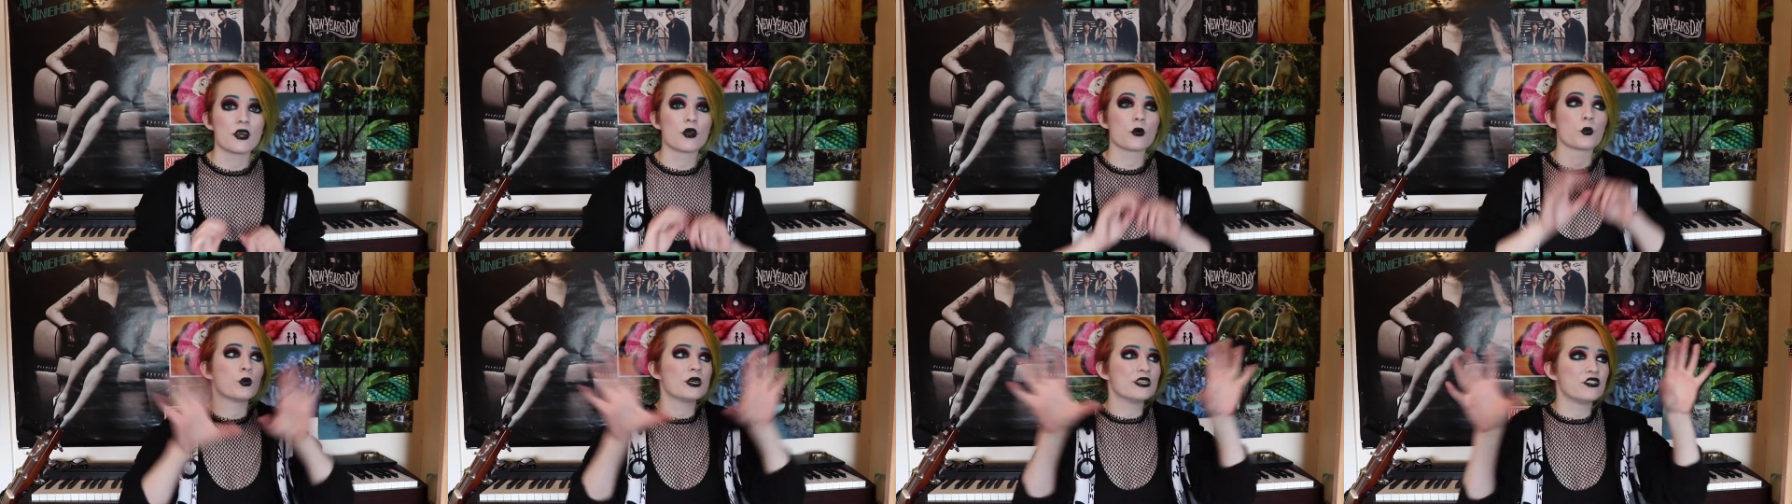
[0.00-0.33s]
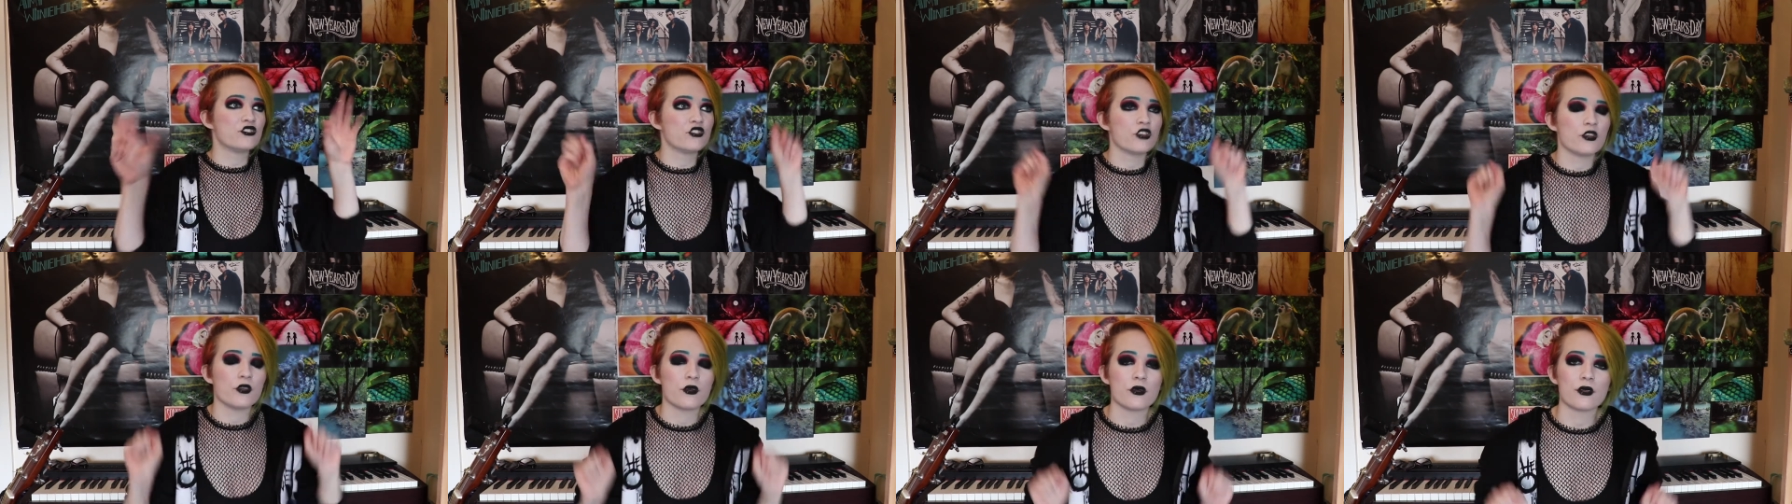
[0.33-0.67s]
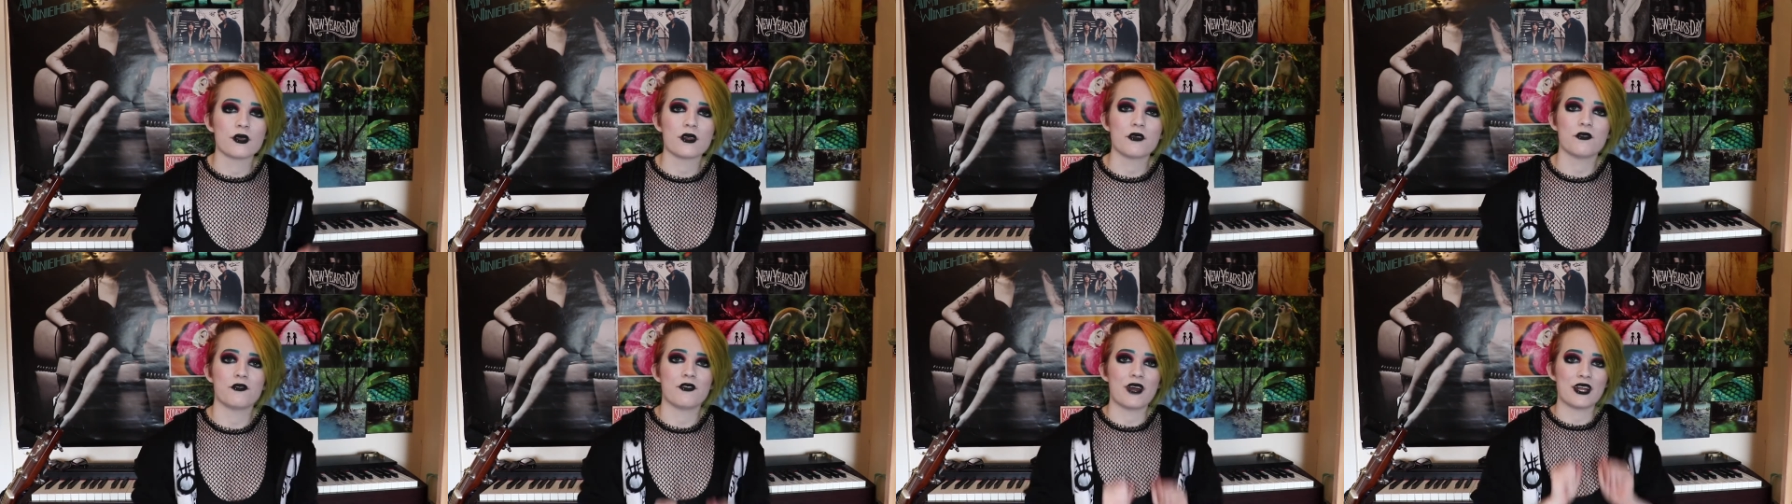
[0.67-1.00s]

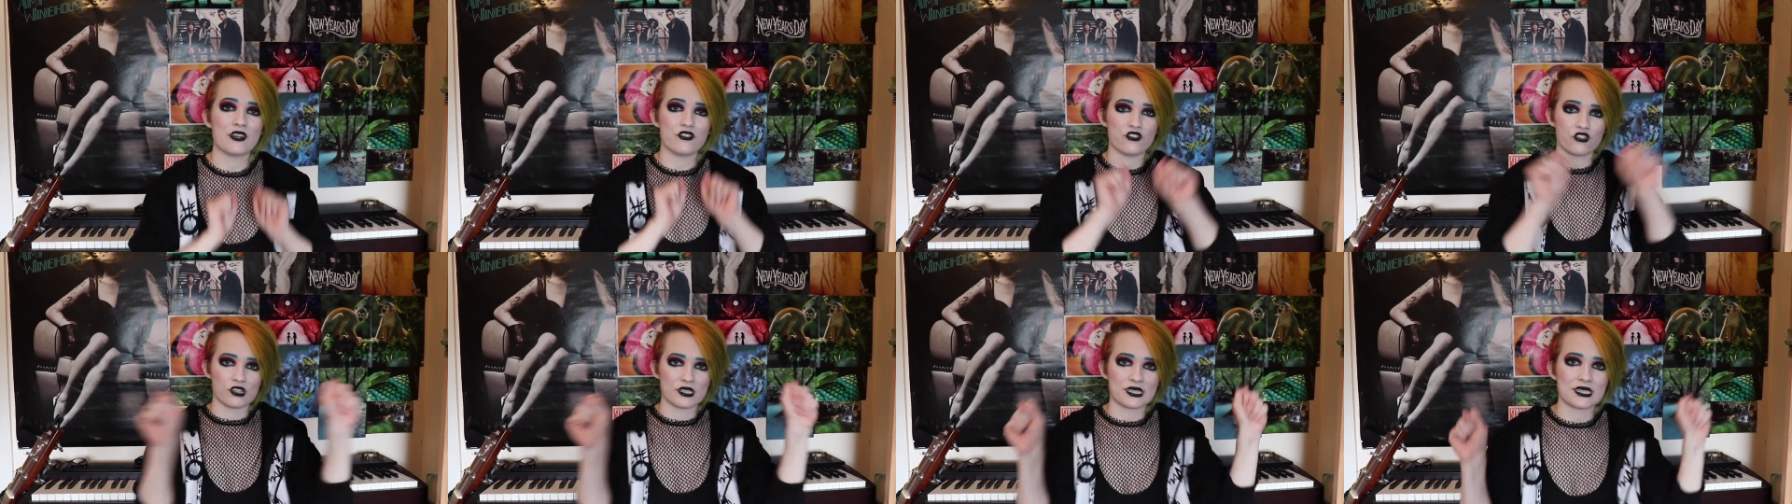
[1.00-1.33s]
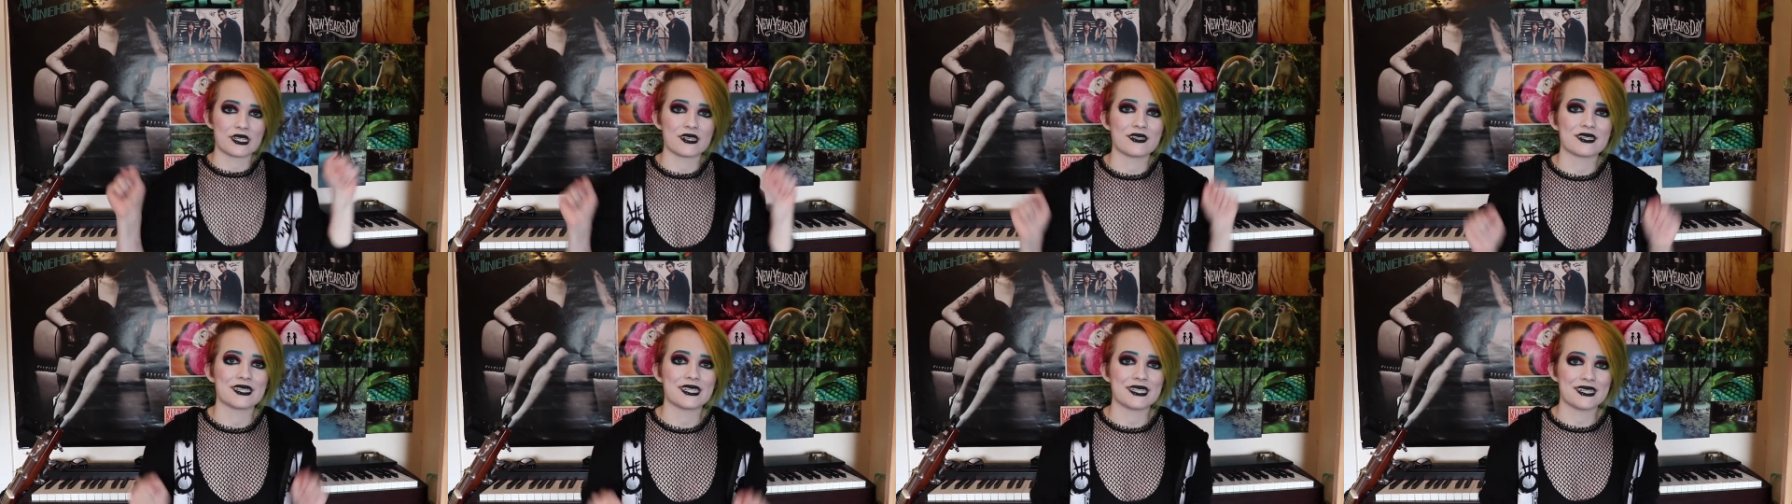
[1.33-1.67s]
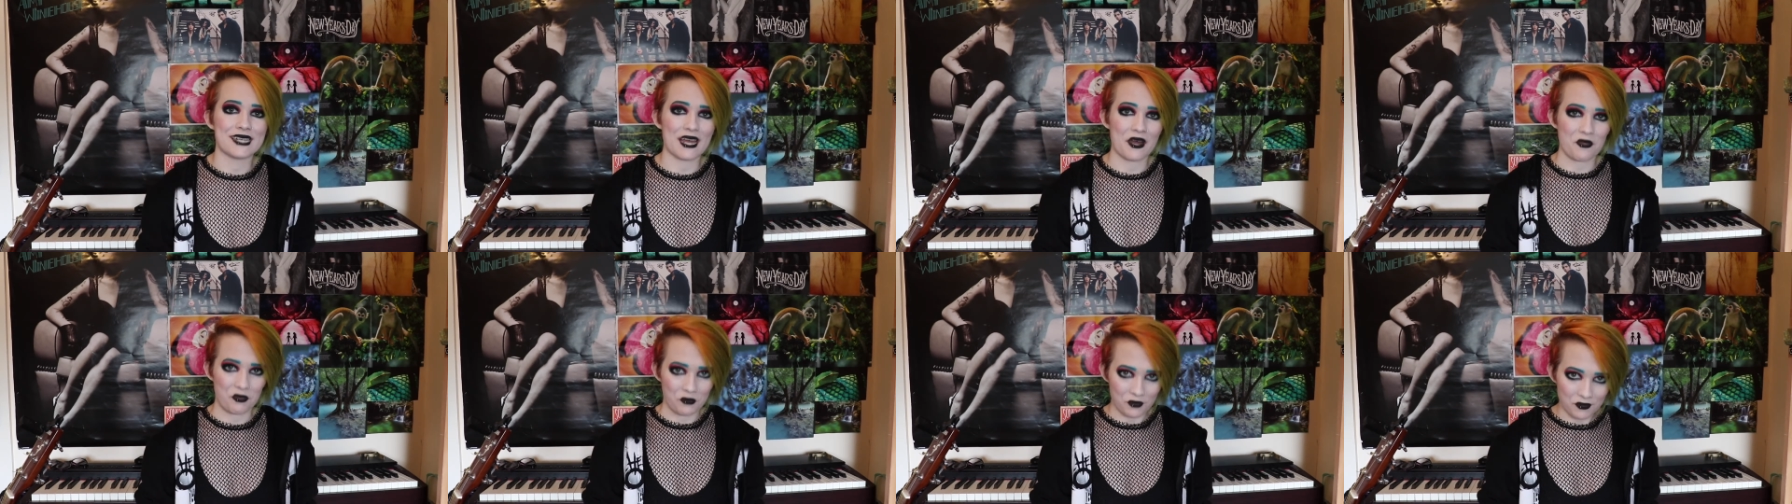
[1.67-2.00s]
original Avengers are
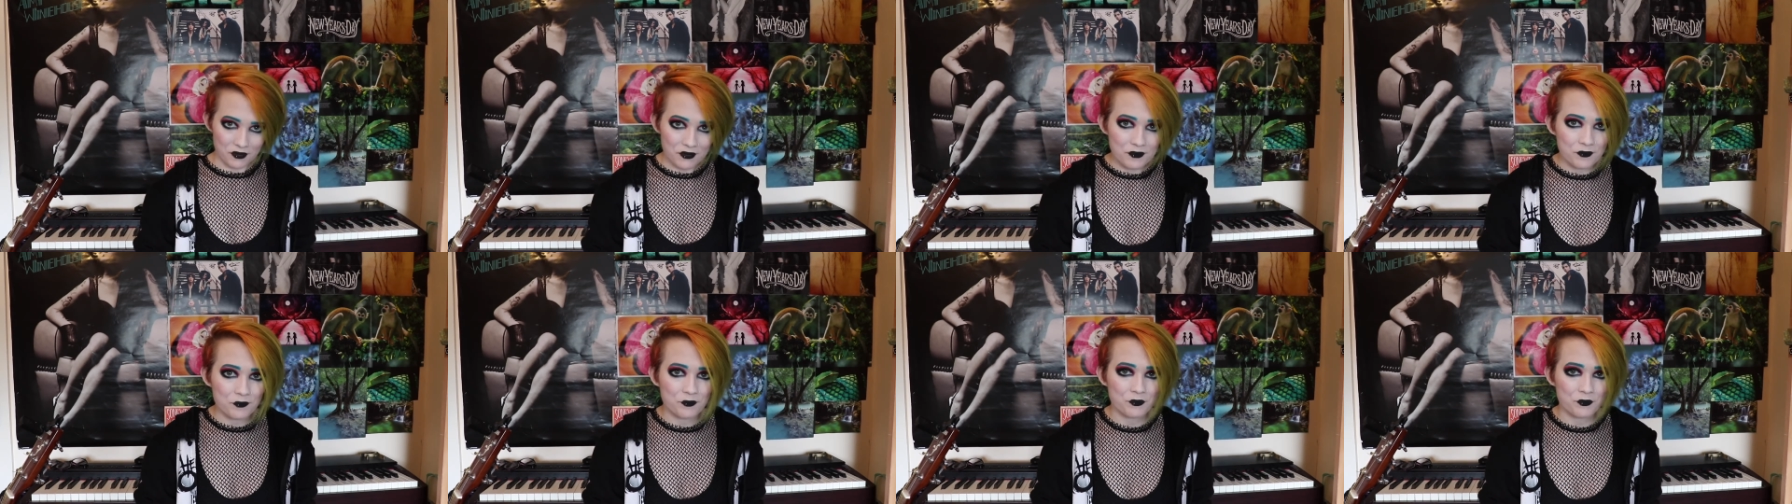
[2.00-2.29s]
together.